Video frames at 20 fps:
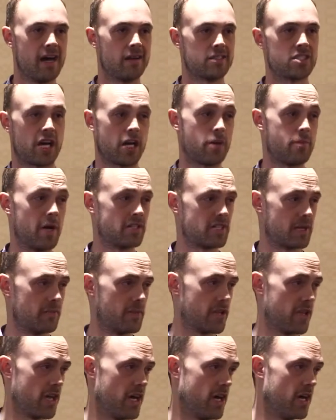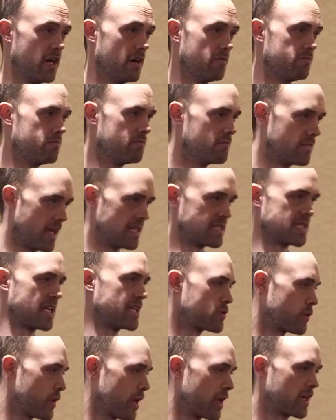talk about some of the
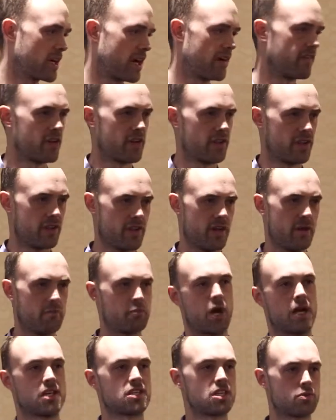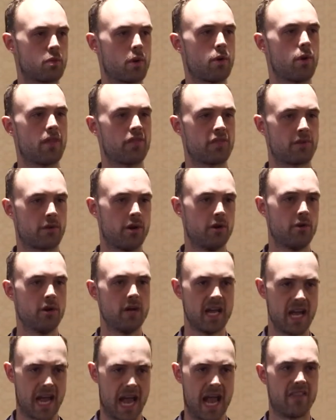insights we uncovered and the process we went through,
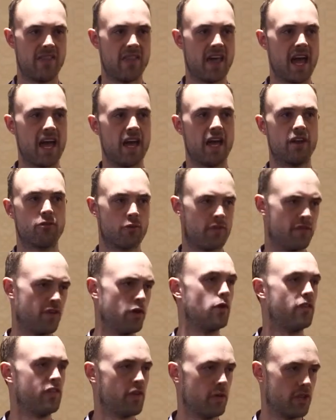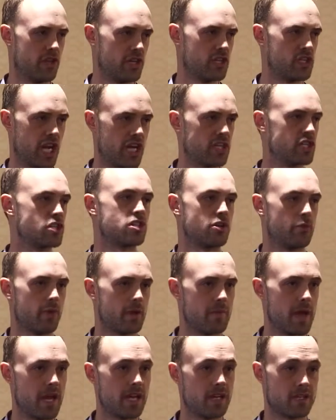and then review a few of the changes that we
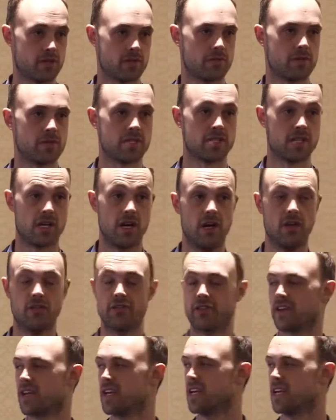made as a result.